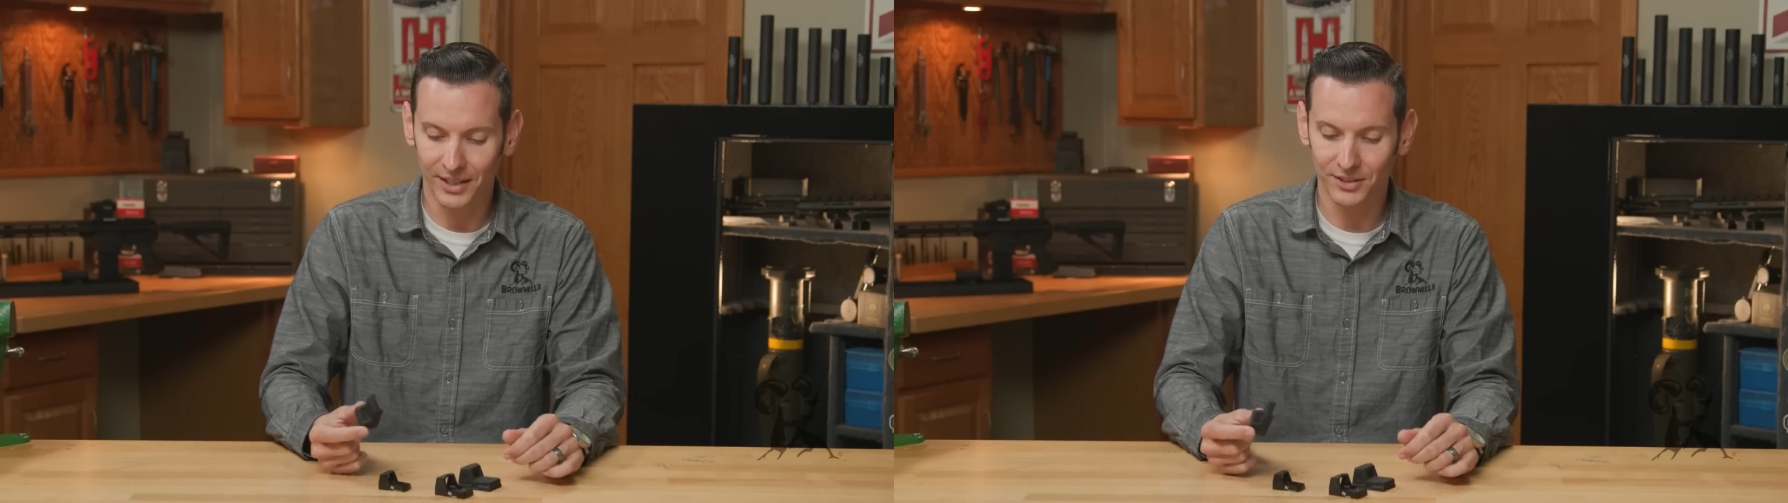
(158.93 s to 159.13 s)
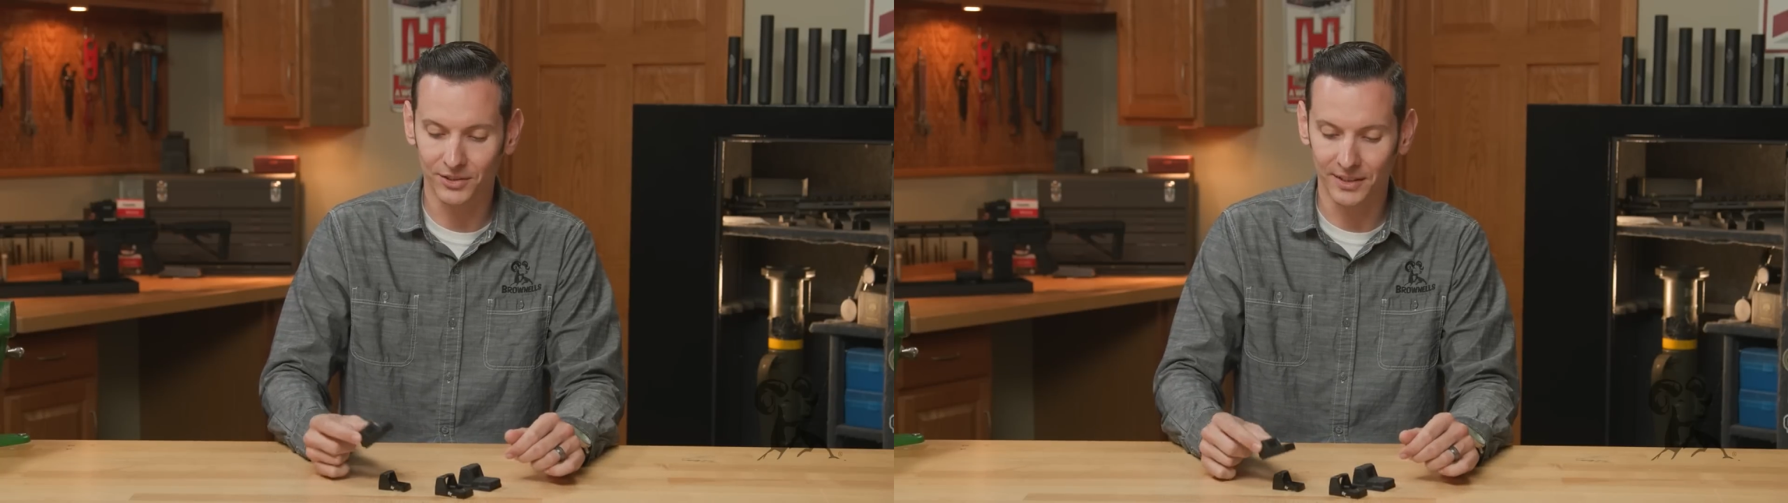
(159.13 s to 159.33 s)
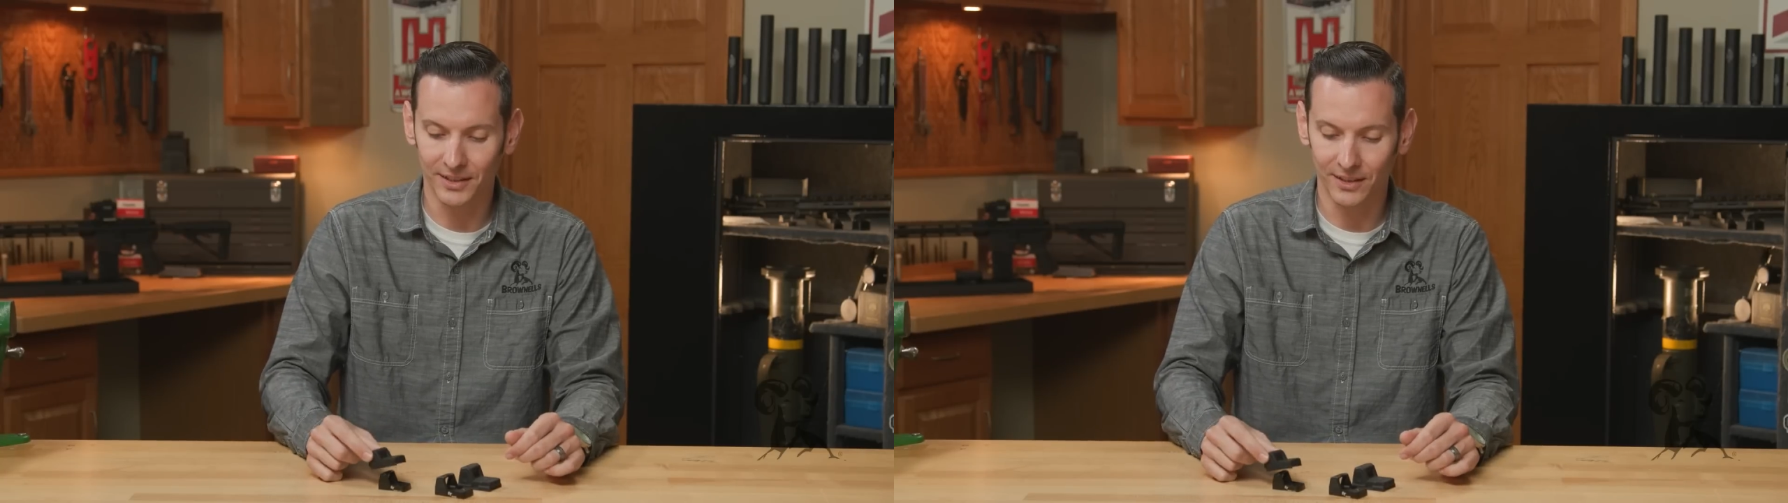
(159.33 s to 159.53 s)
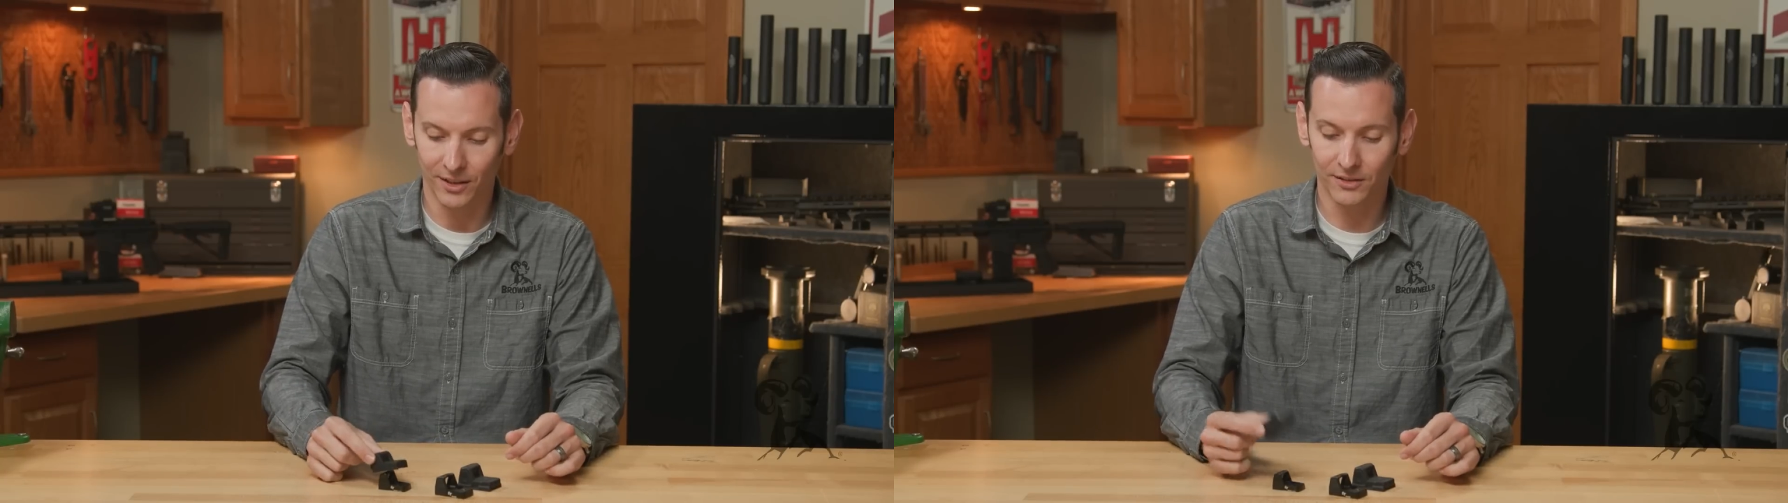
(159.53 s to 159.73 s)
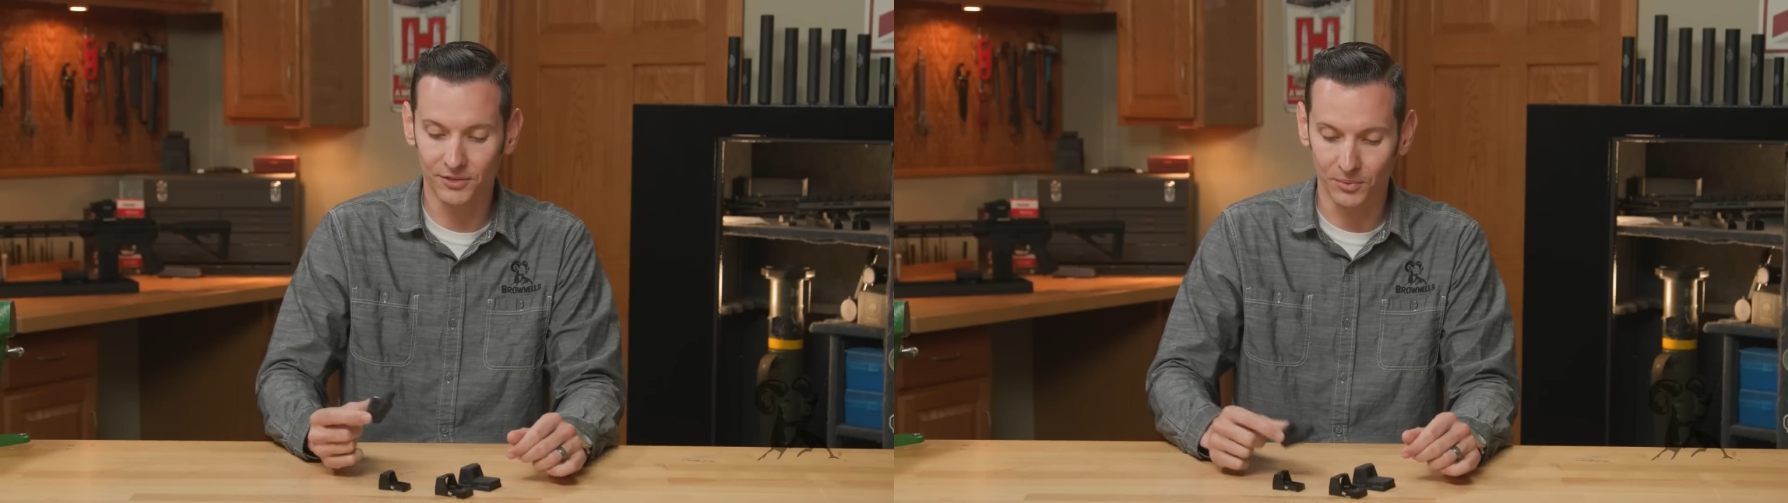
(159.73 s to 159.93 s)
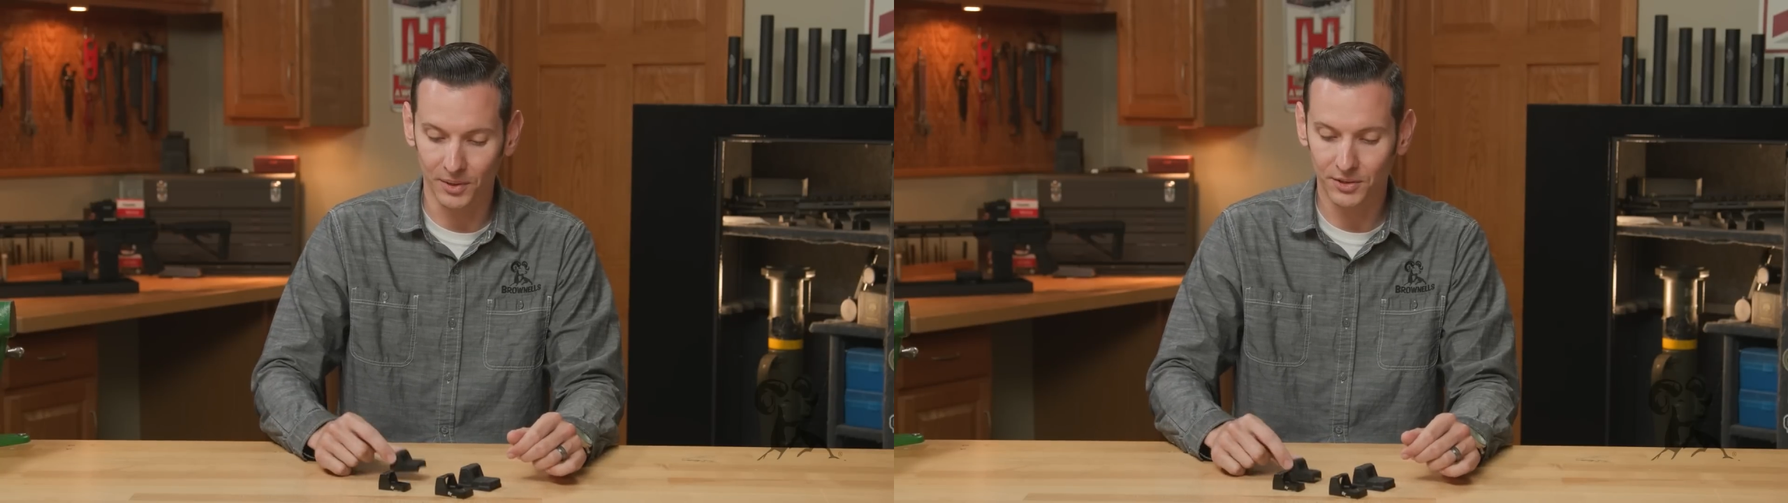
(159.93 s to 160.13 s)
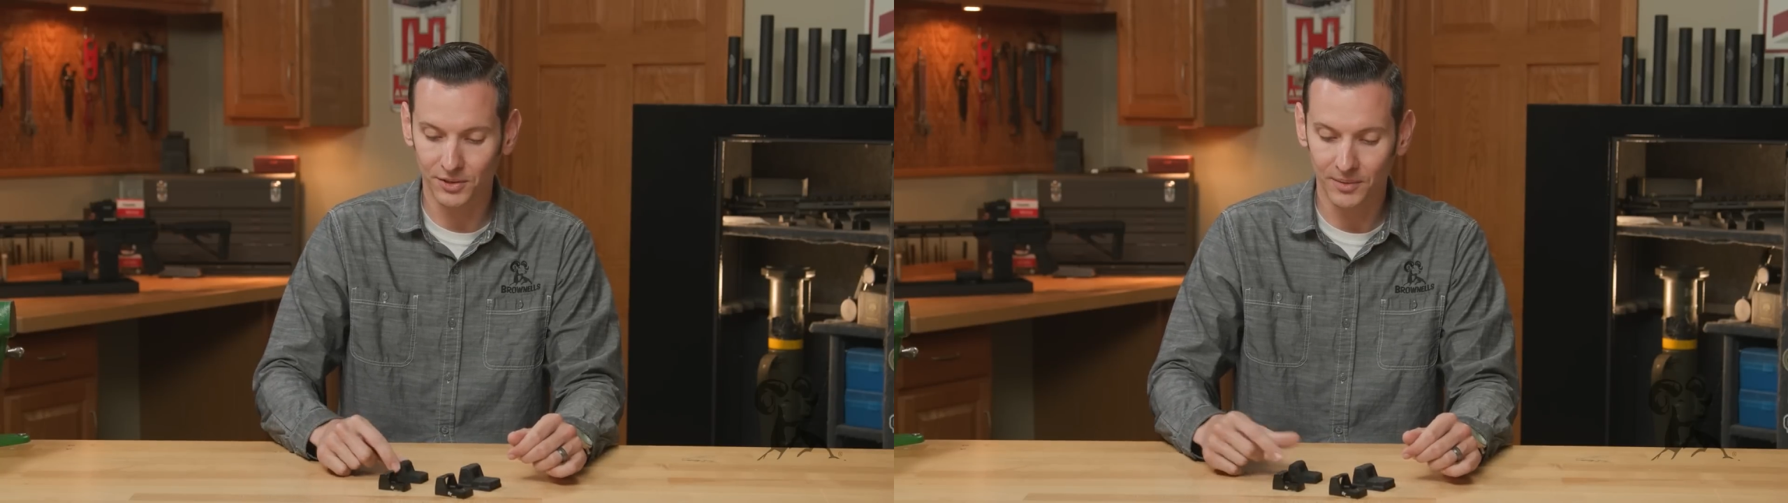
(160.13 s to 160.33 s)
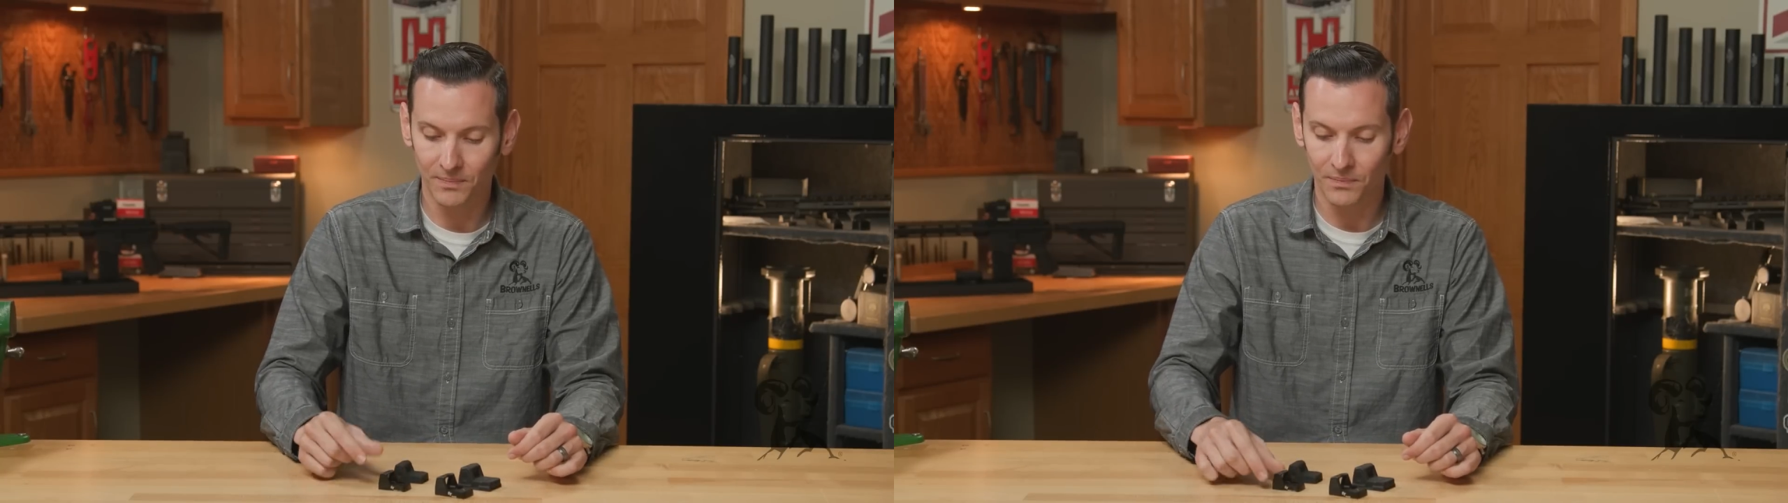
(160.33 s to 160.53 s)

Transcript: actually the off switch.